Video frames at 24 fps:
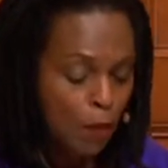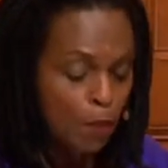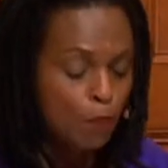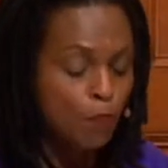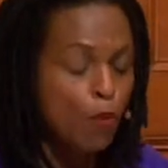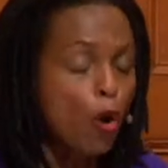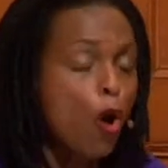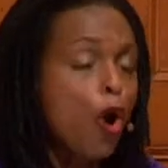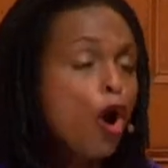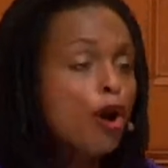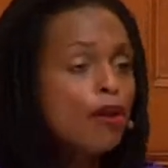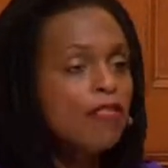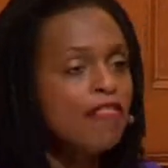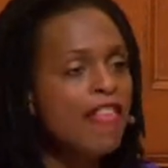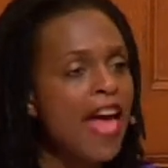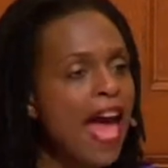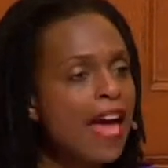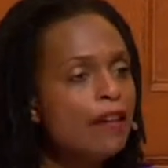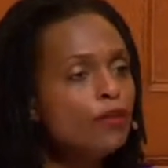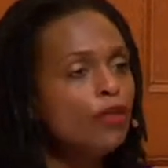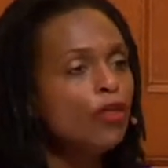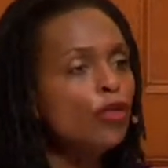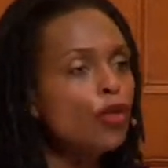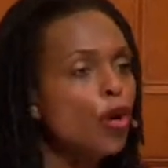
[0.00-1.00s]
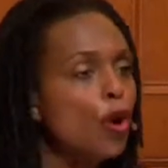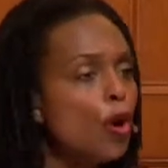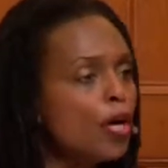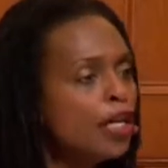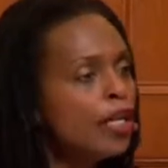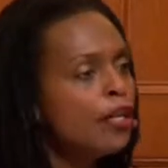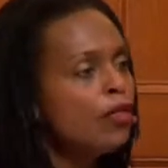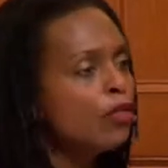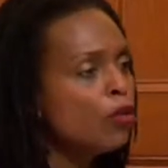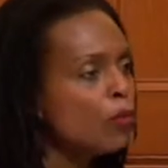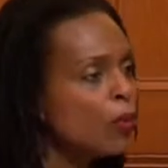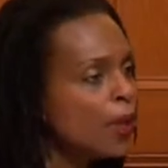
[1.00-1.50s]
More than
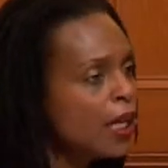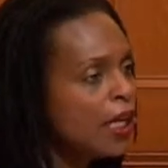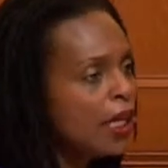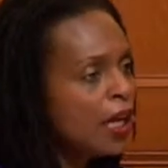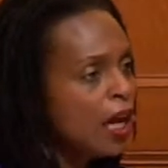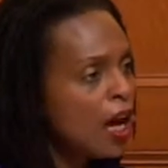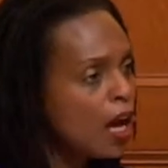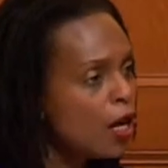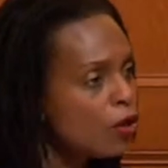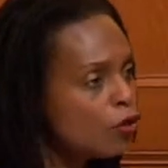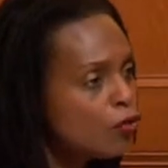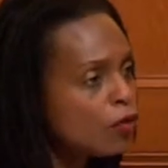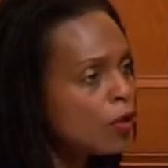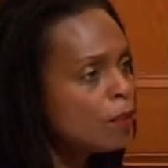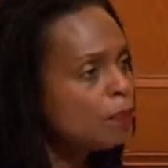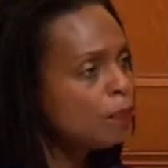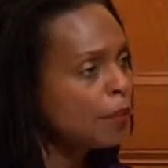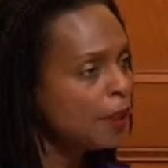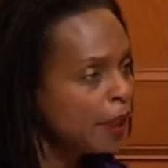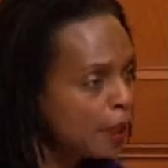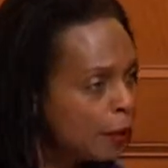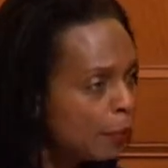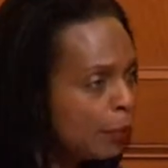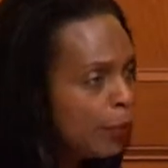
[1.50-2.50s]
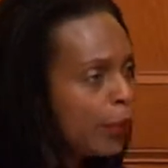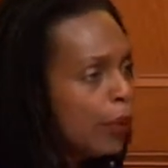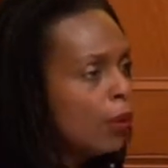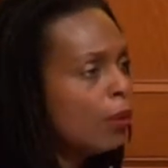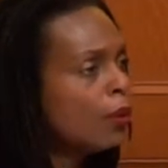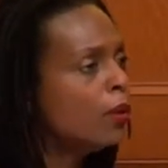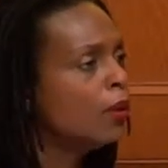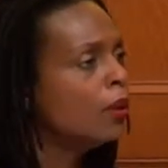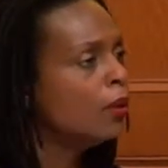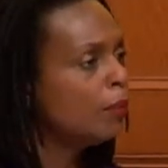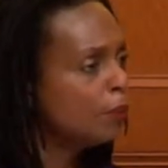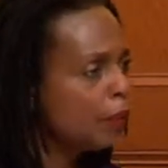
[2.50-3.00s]
three thousand three hundred
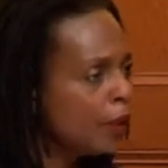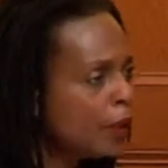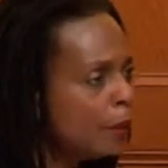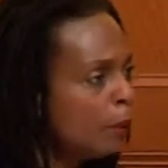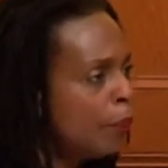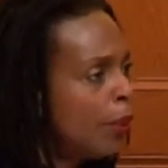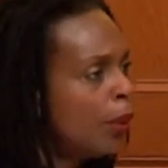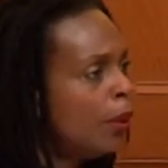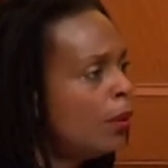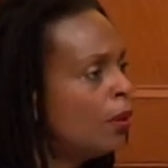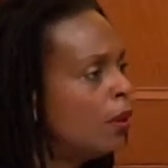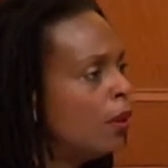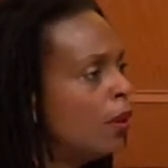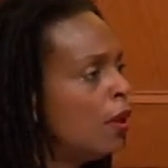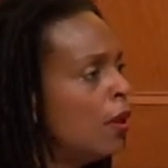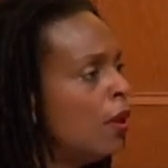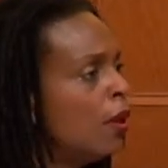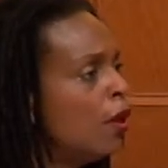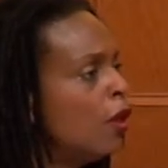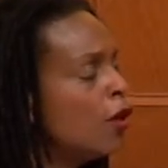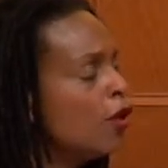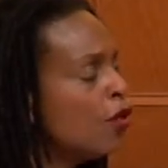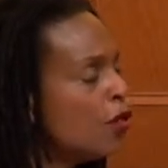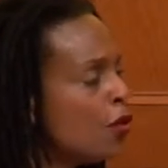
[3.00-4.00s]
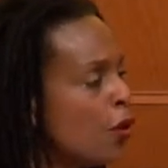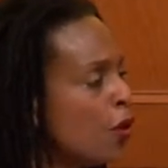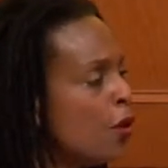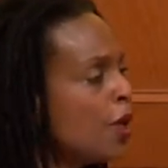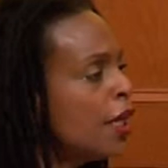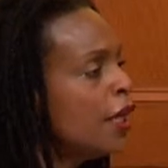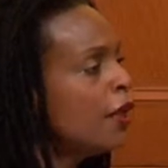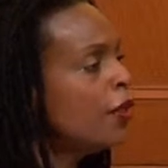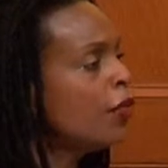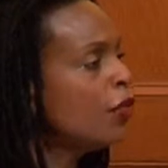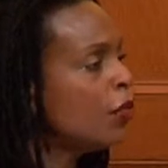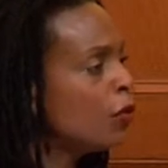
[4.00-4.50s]
people, people,
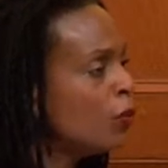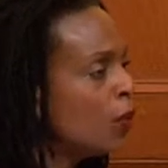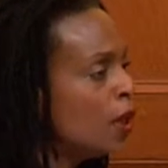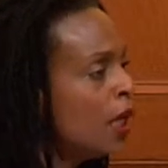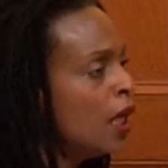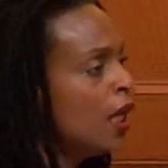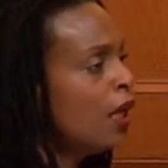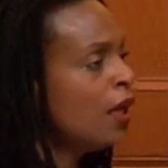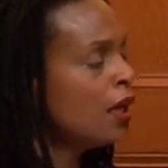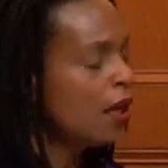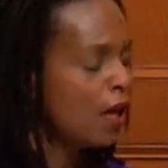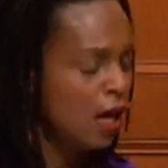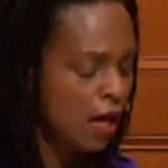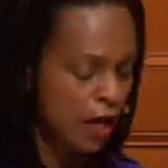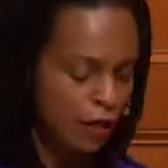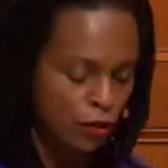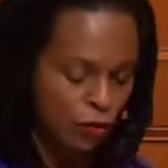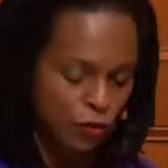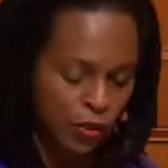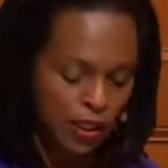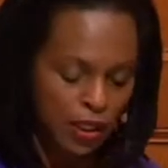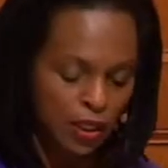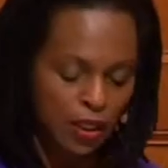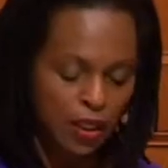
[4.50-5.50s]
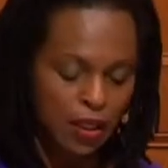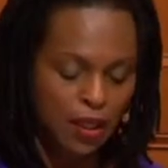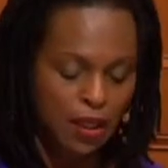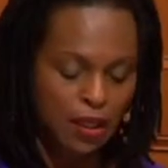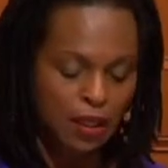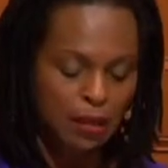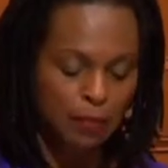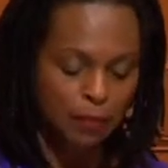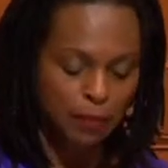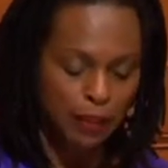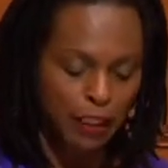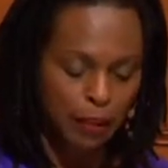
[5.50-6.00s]
three thousand three hundred
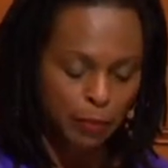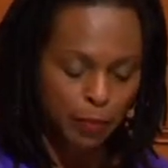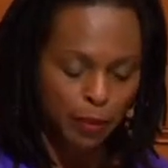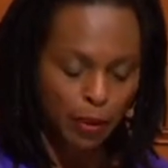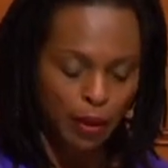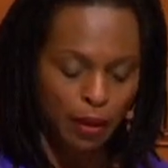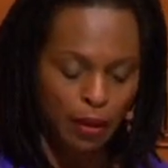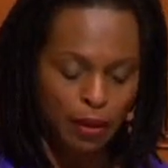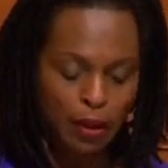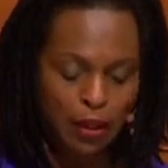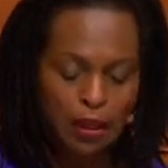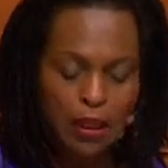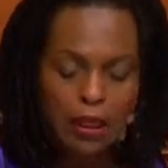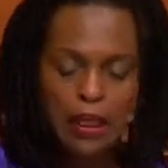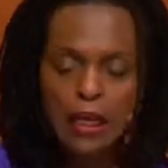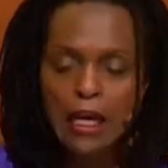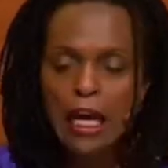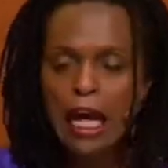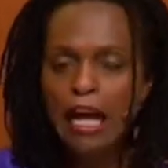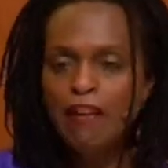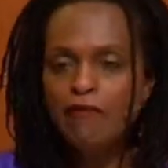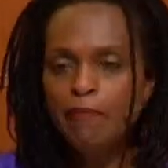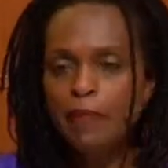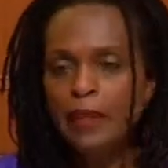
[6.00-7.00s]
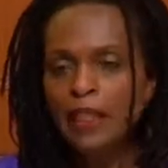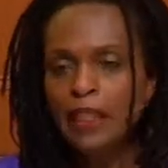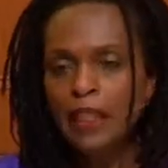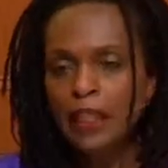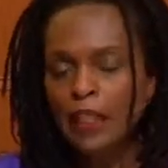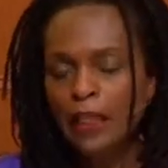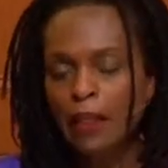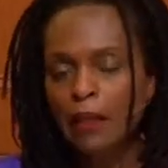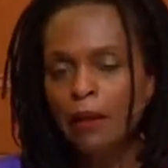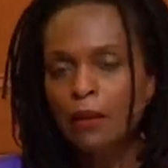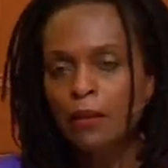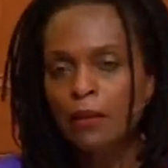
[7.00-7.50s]
people have been
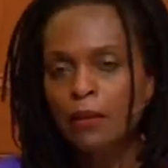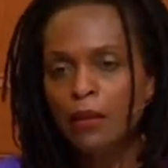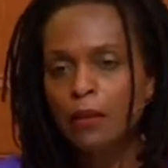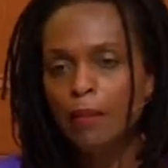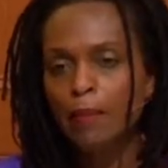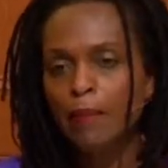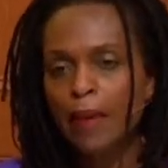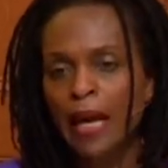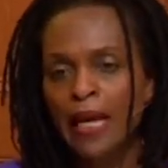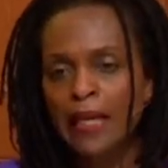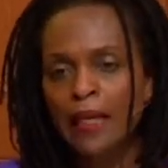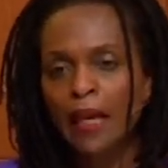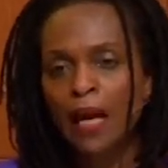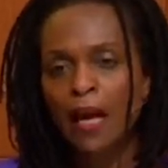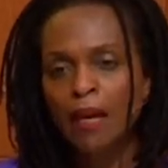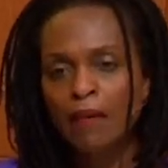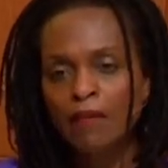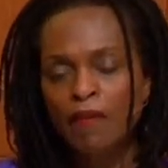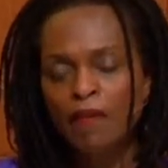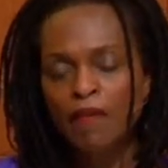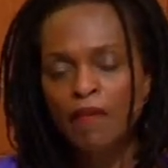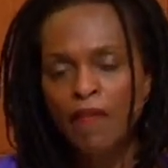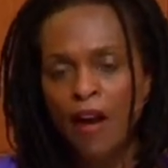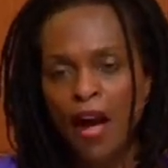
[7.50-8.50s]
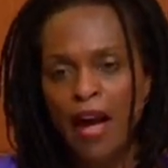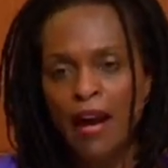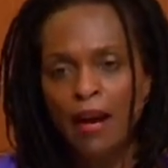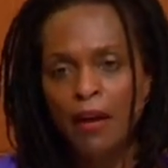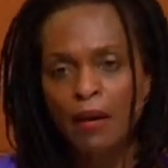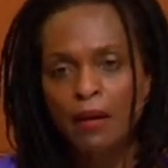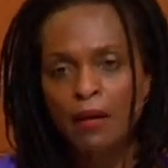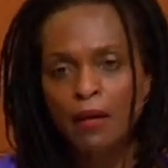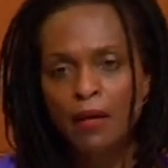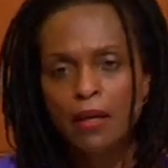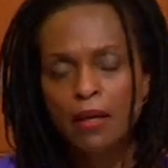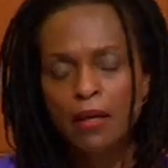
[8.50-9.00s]
killed by
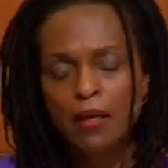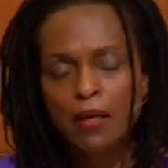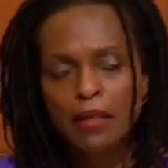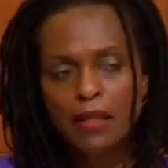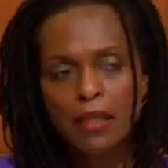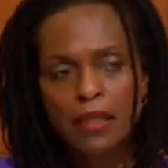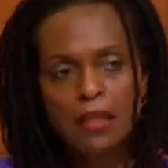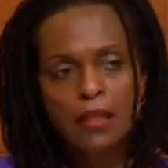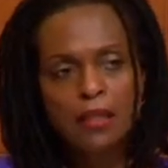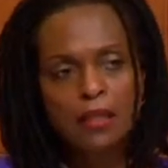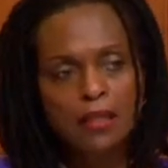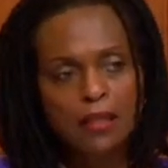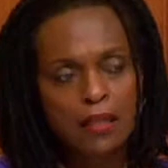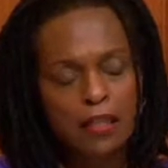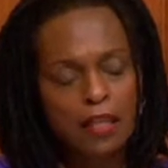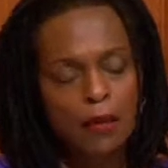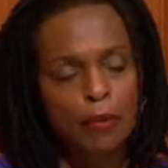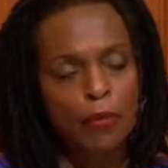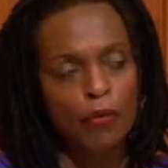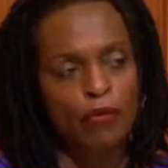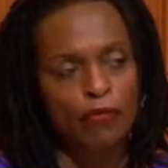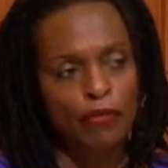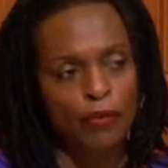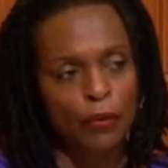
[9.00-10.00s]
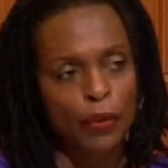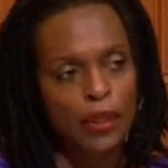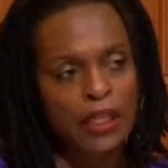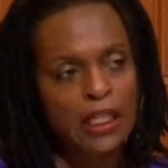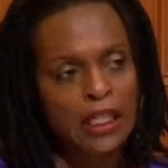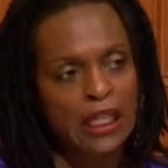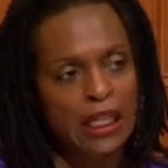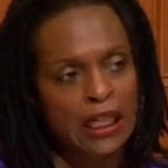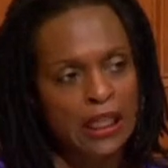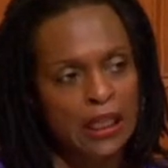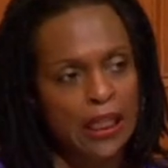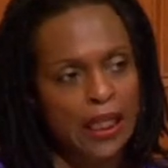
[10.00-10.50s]
gunfire since December
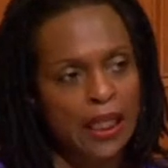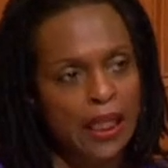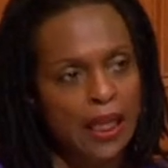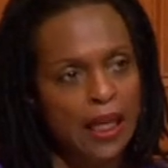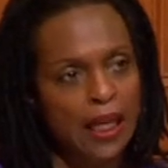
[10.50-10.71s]
fourteenth.